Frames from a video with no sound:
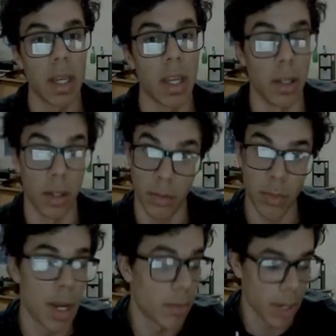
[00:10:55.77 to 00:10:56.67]
It looks
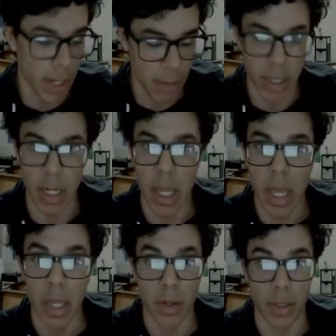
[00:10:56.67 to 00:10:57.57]
right? I mean,
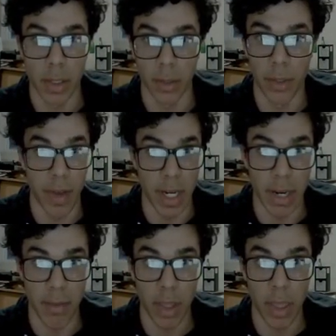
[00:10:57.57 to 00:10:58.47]
you're still defending
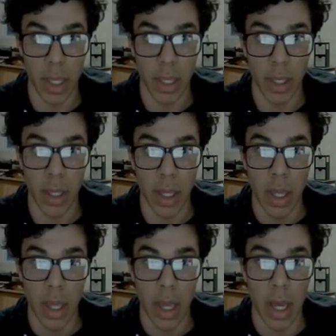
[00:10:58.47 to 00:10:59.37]
everything.
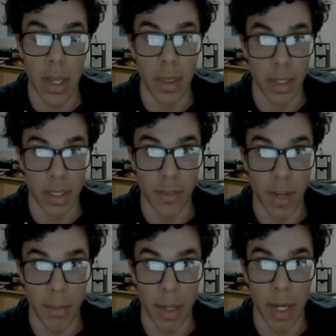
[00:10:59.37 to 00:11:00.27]
This is
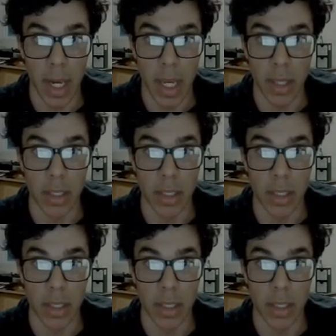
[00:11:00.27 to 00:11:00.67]
defended by the knight. This is